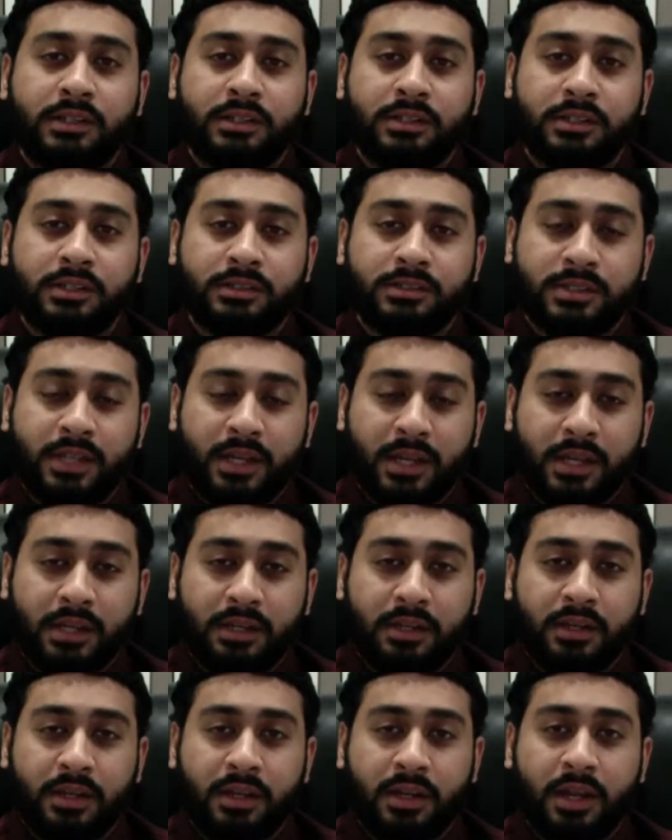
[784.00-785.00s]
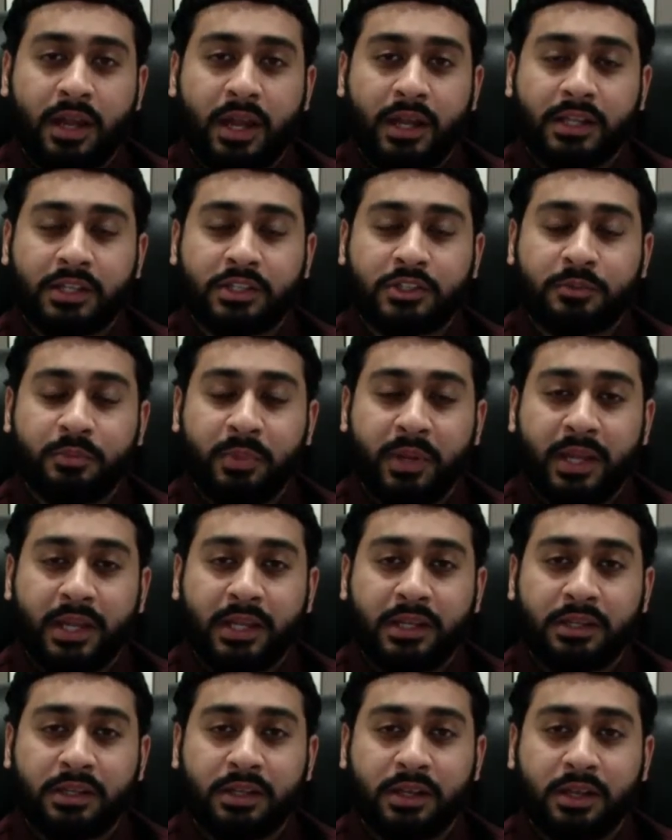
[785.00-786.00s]
said and
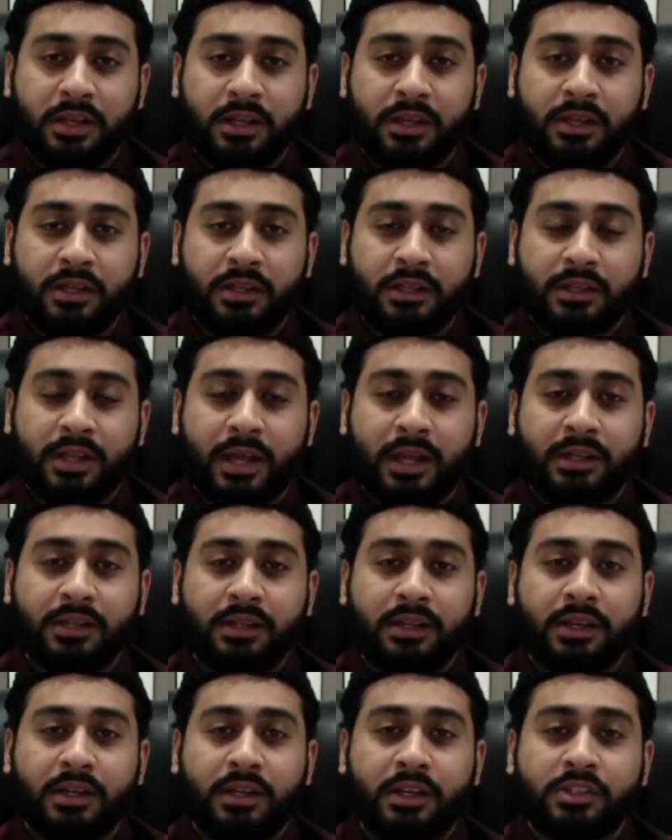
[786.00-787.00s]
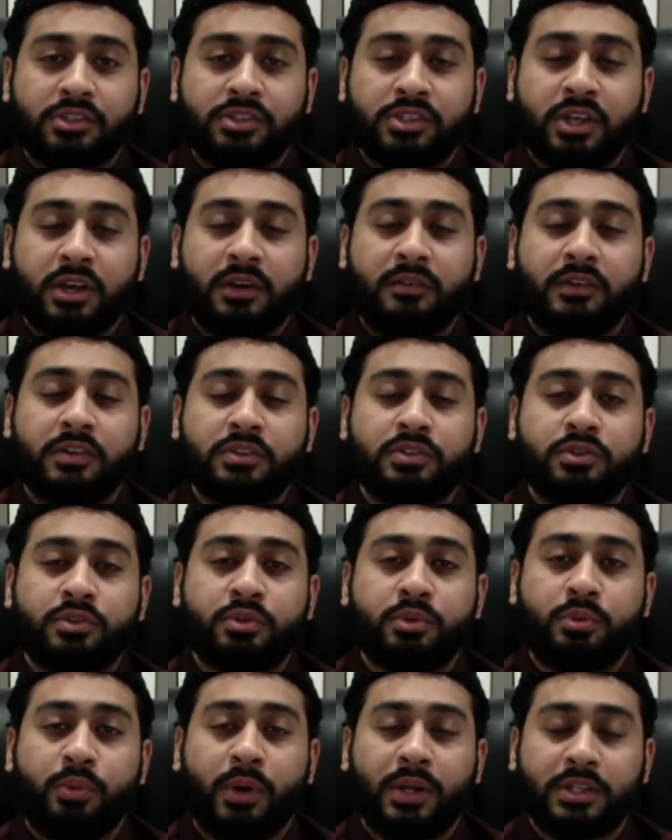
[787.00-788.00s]
explained that service to
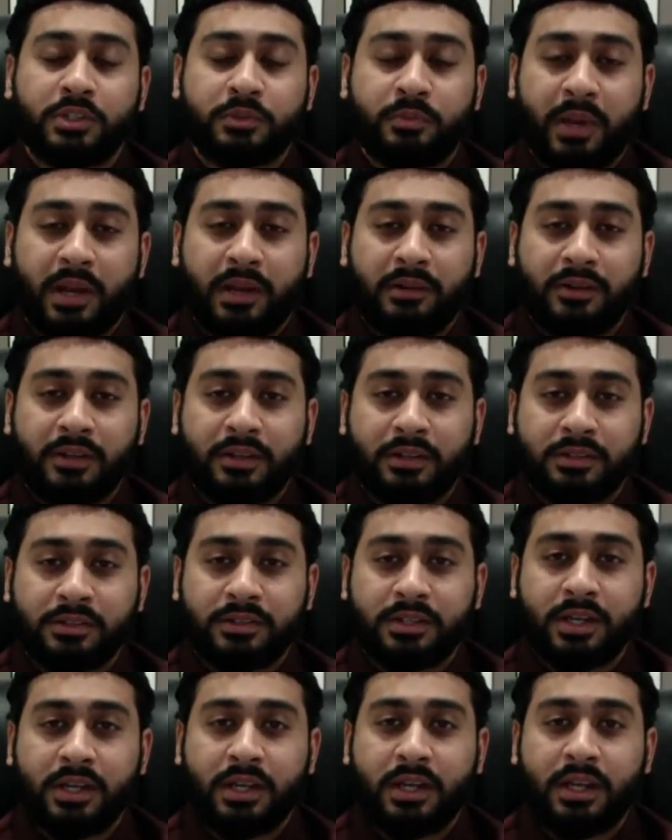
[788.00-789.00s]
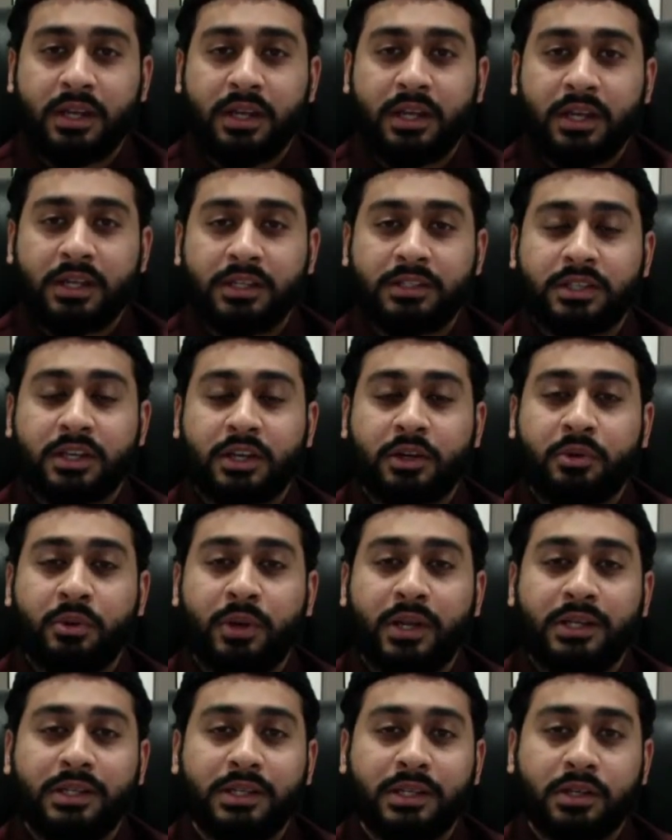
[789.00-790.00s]
one's parents is
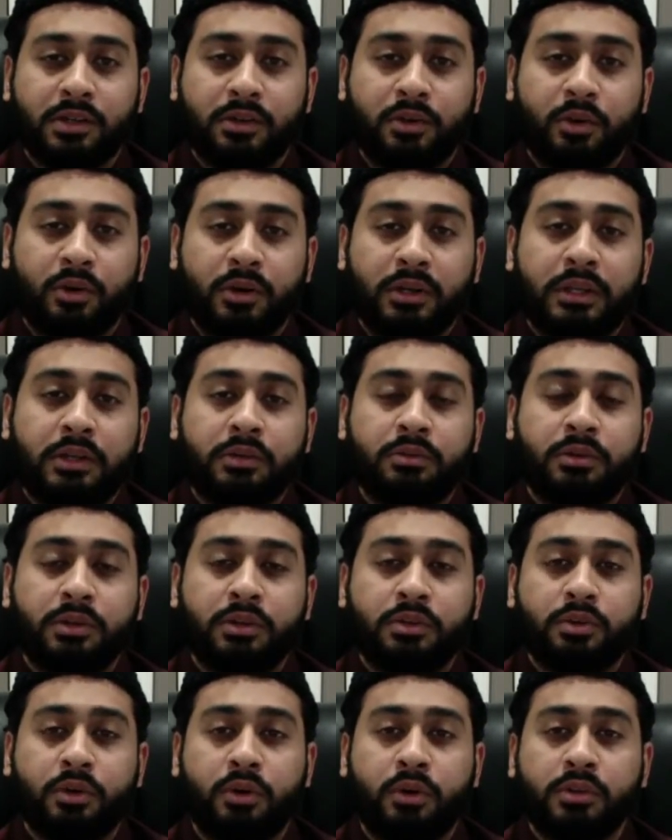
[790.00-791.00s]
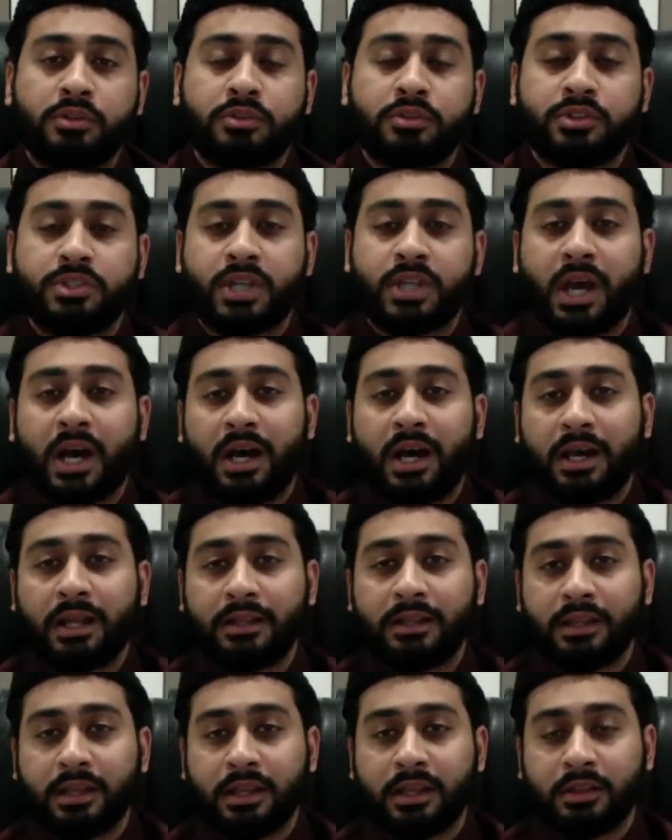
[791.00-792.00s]
equated or equal to also
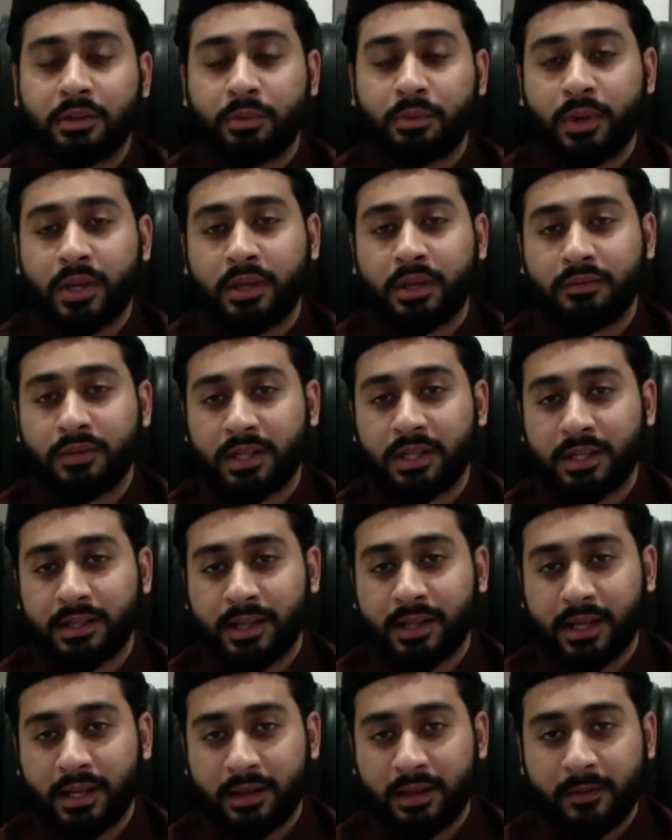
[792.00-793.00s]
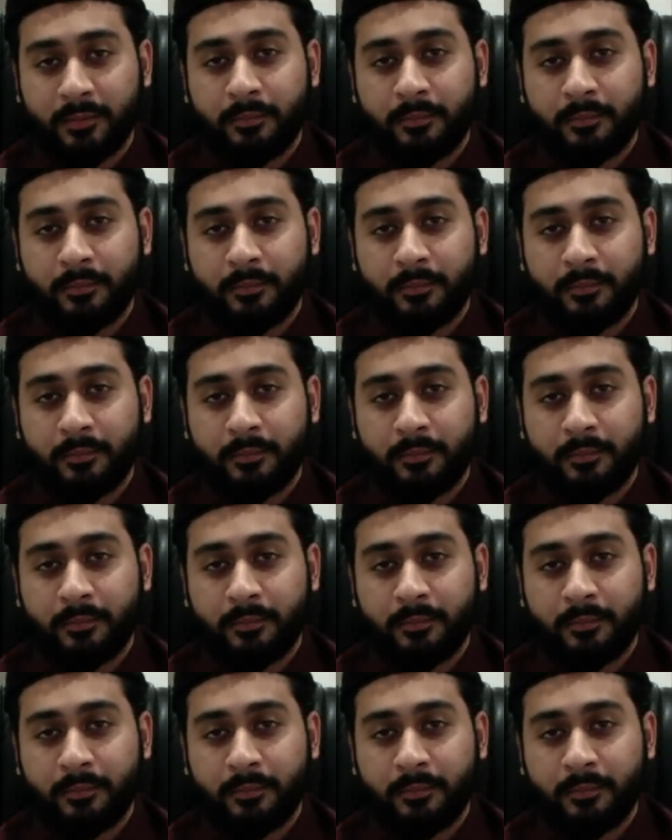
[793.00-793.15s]
jihad in the way of Allah Ta'ala.